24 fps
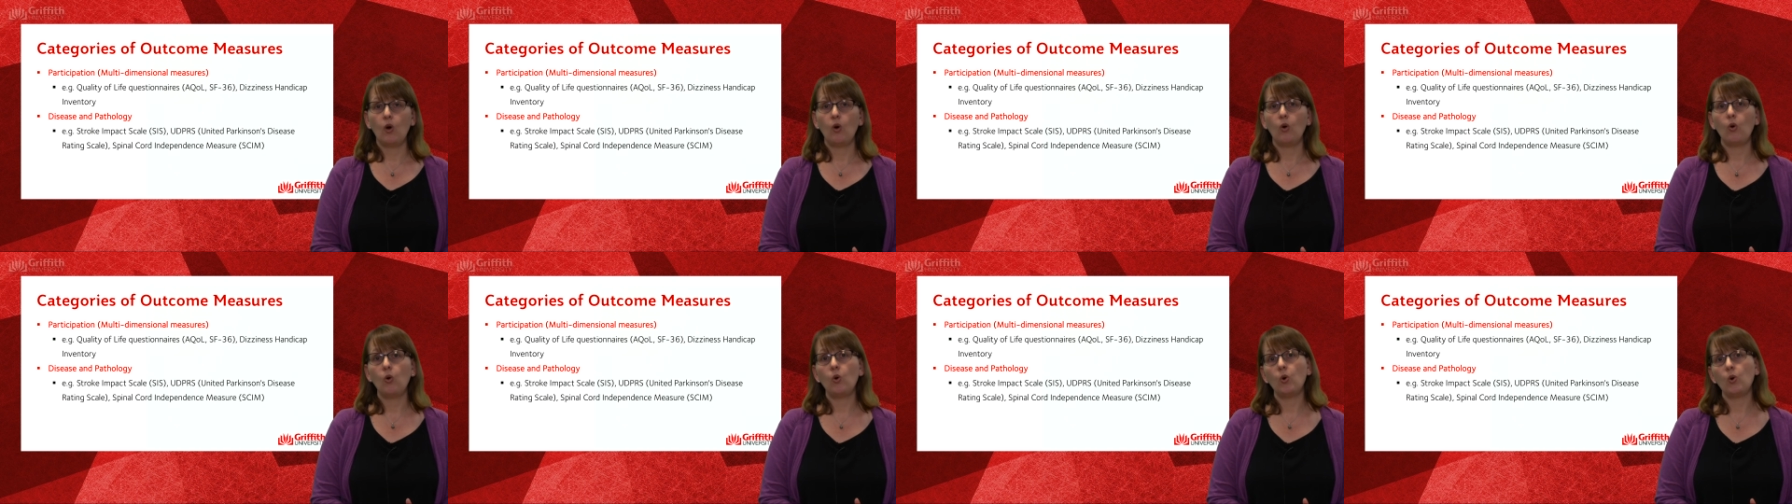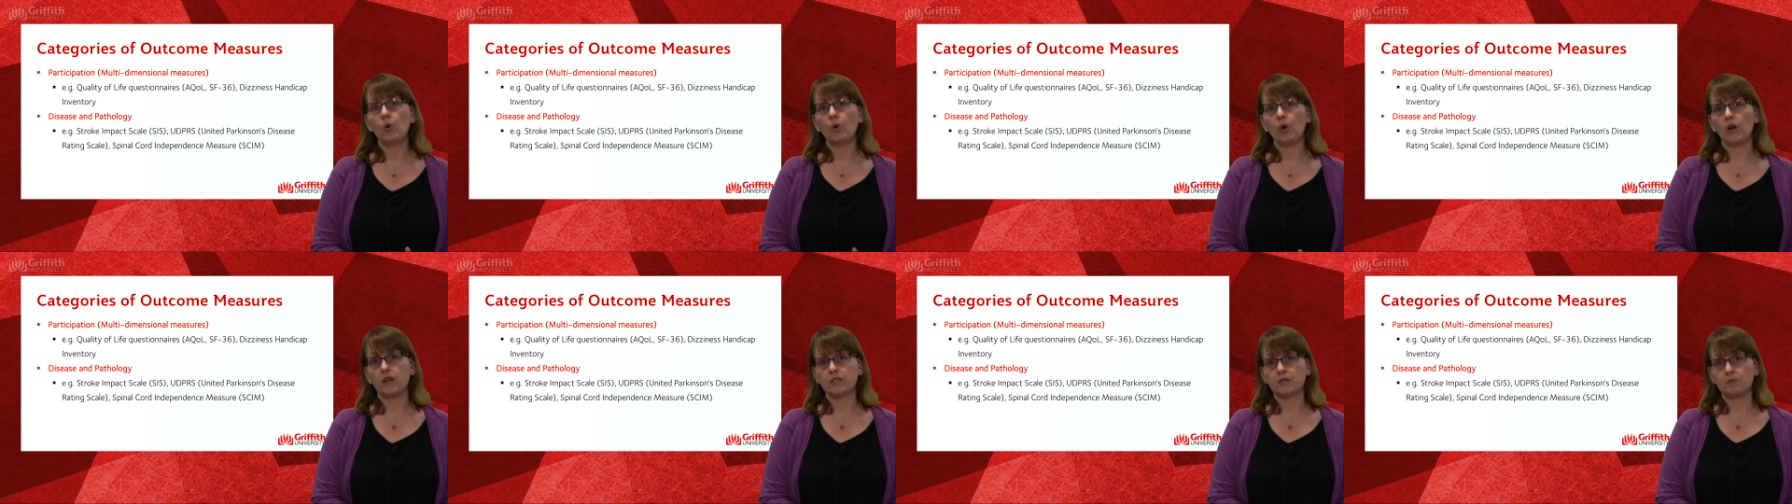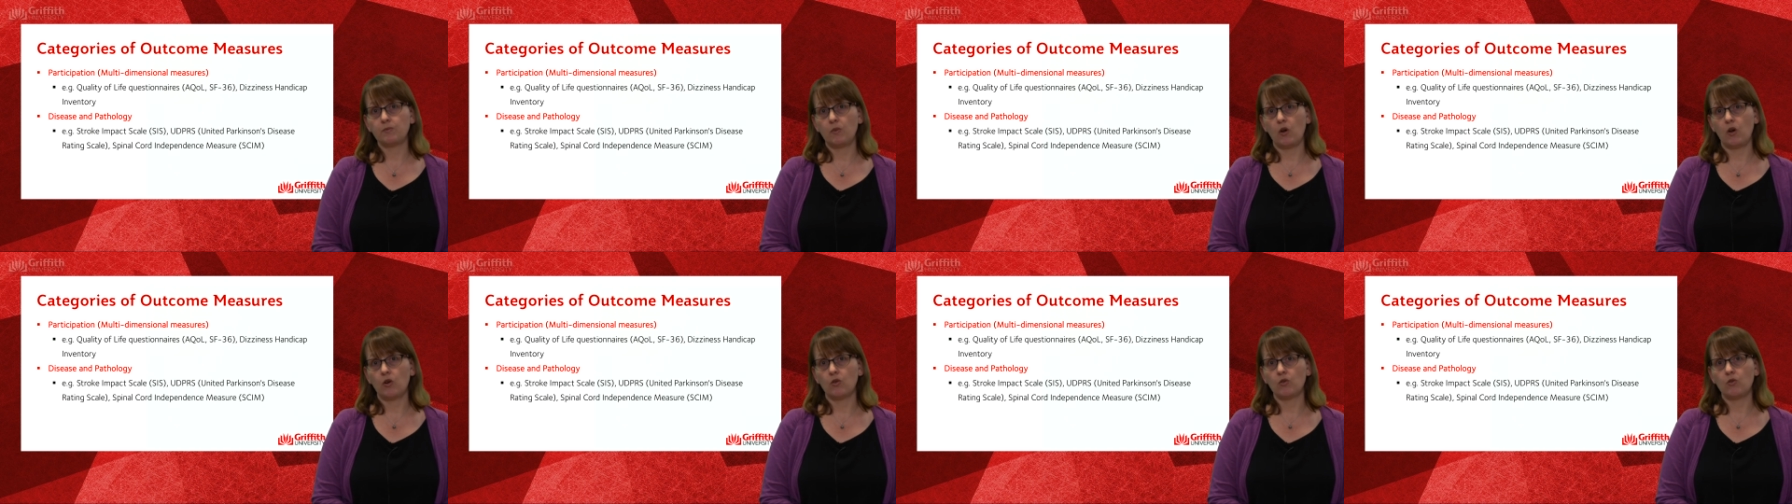or a
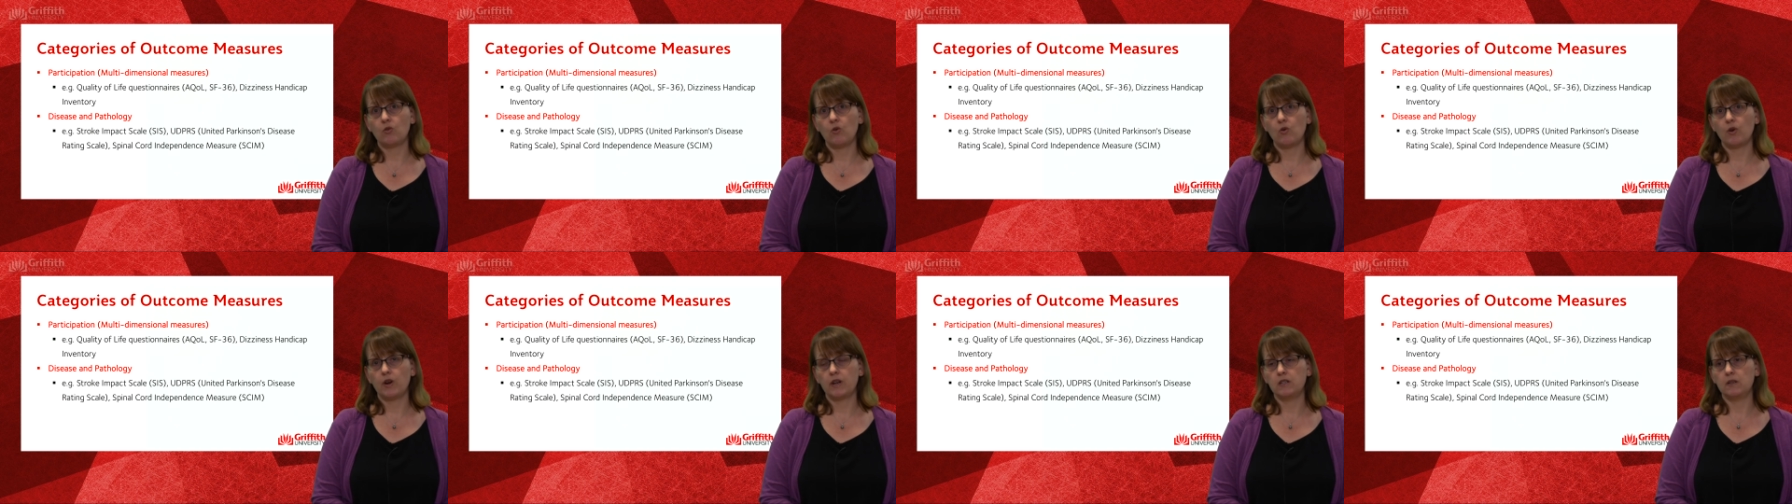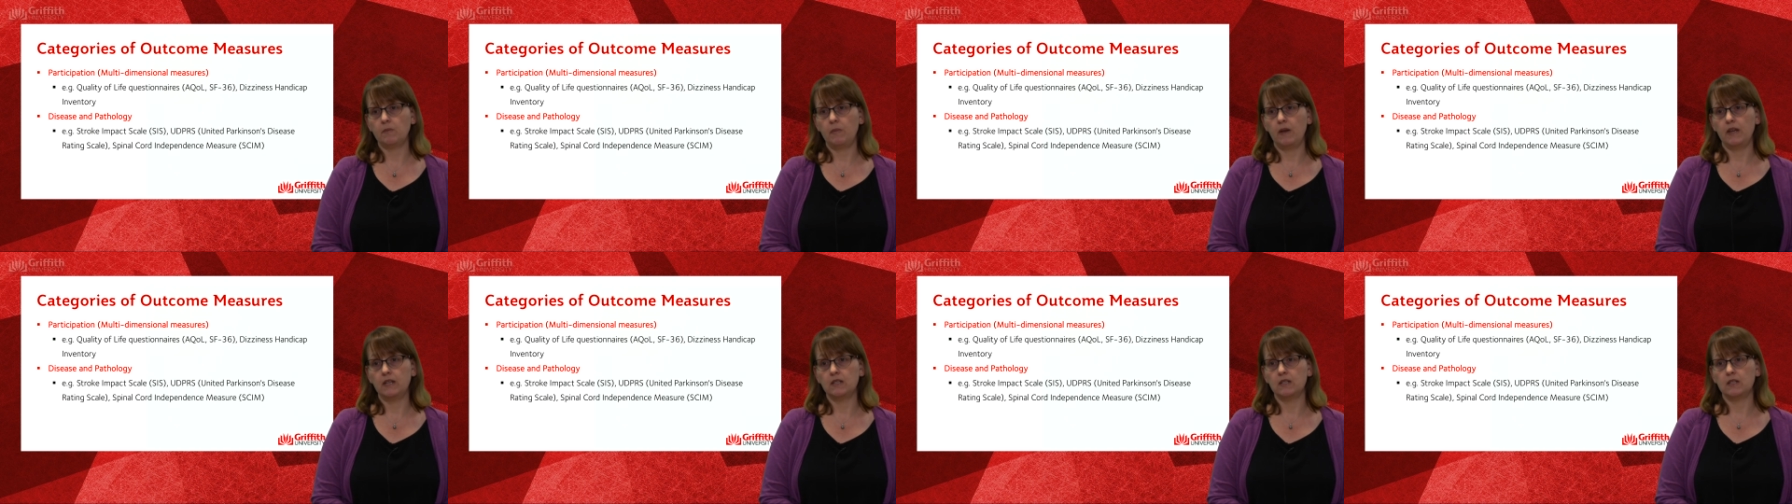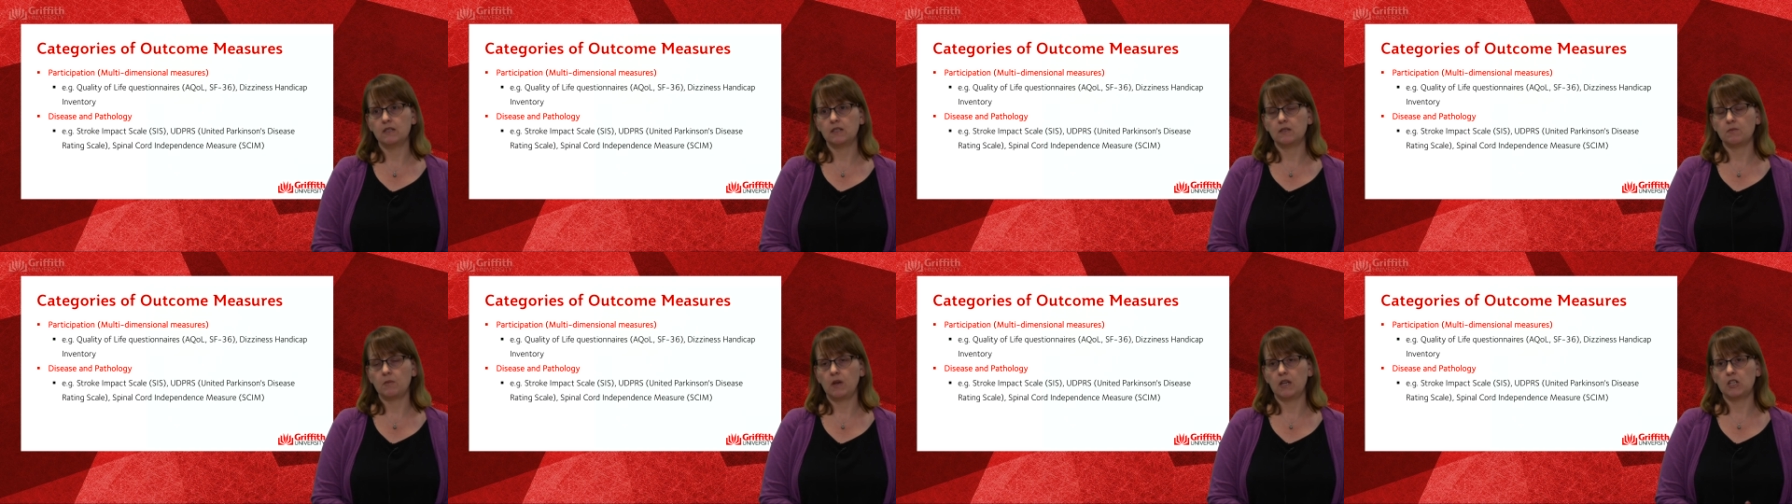spinal cord
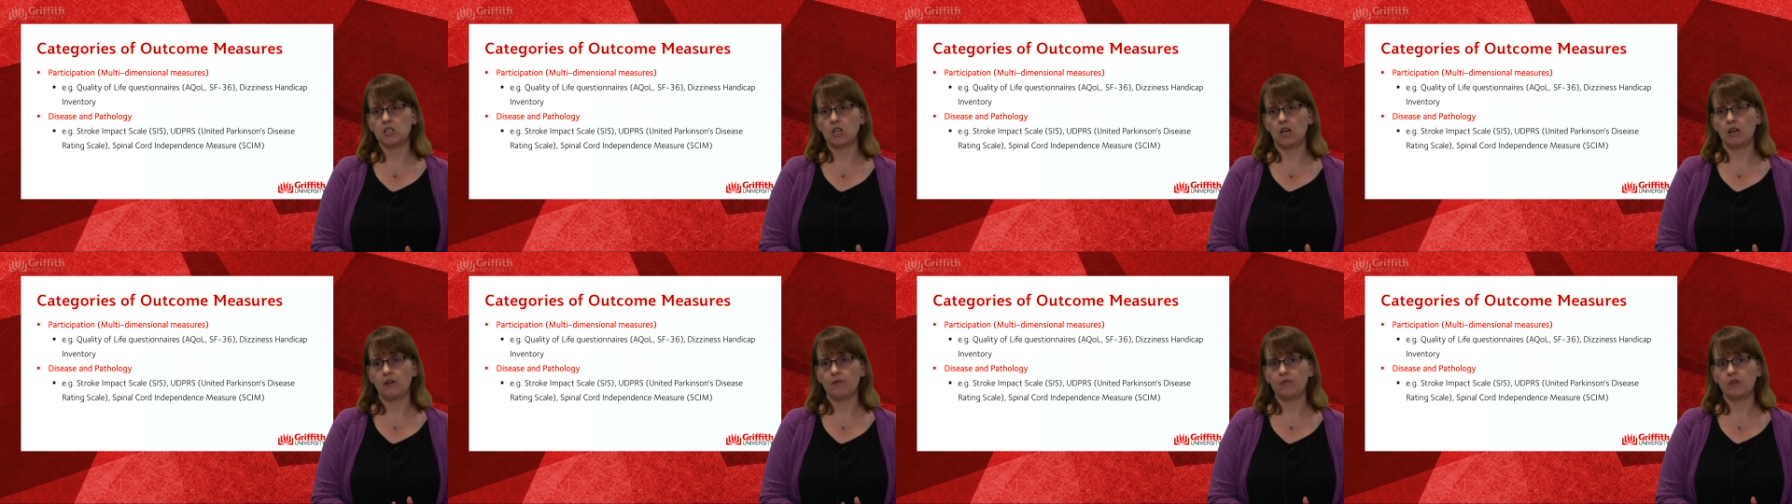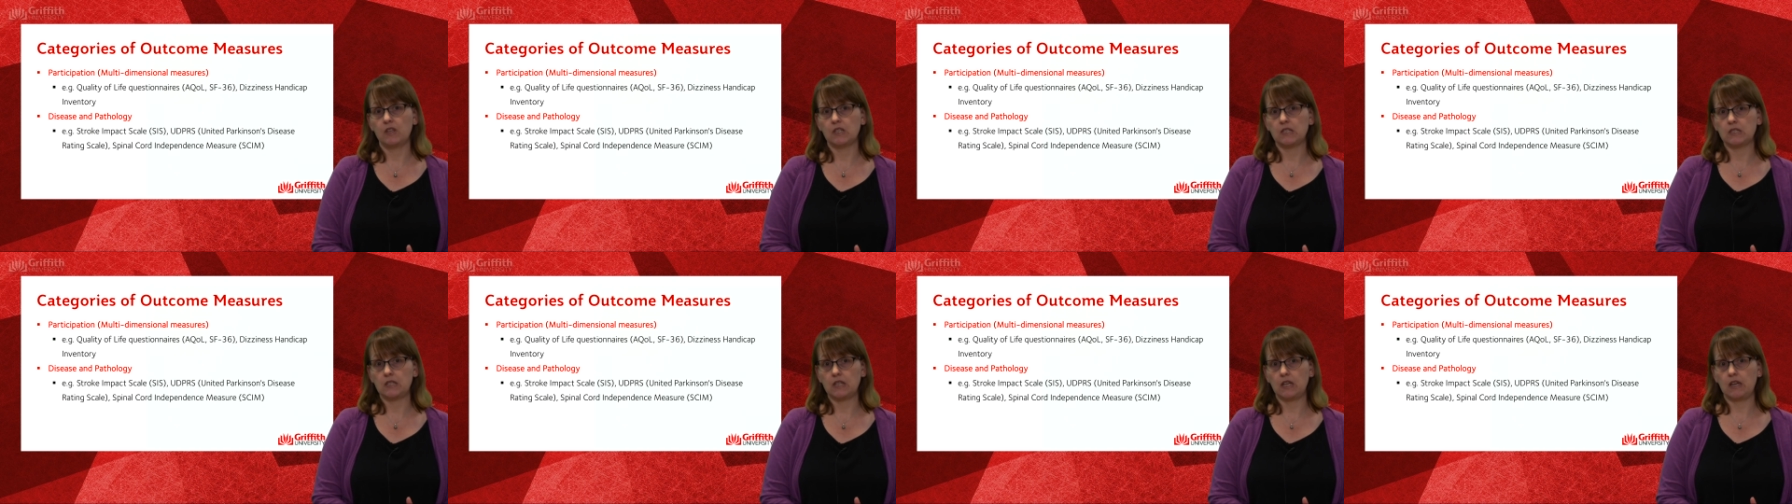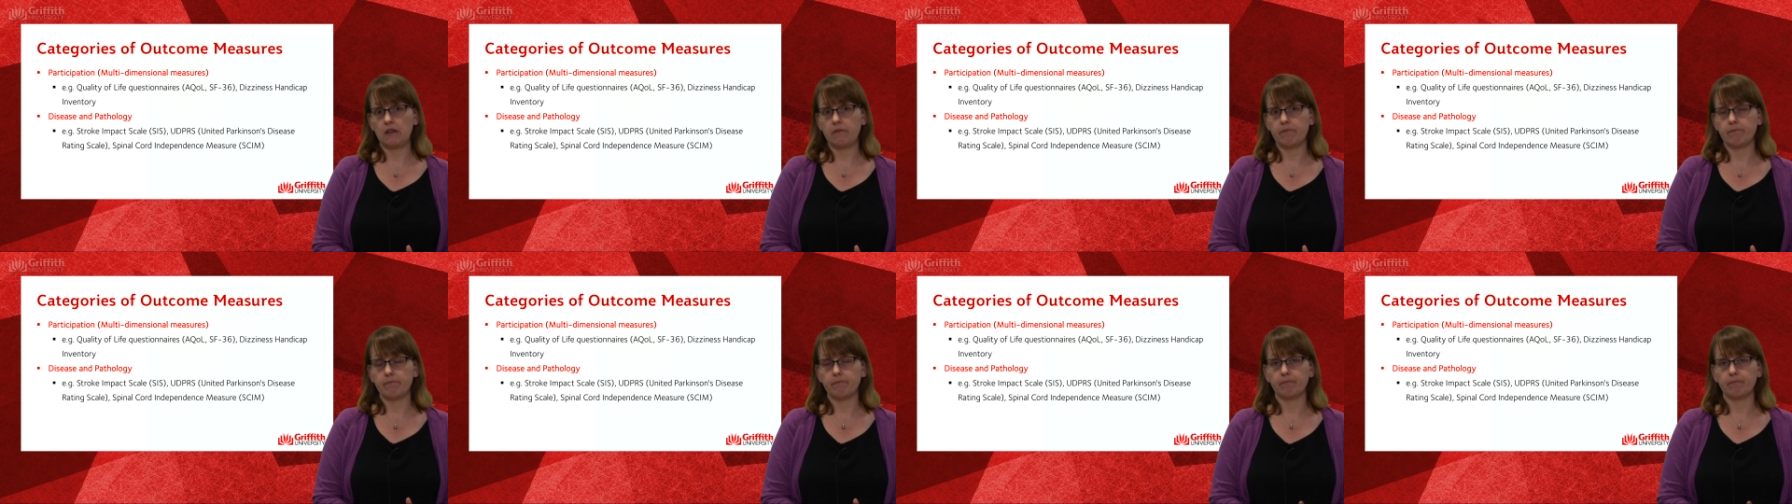independence measure, the SCIM.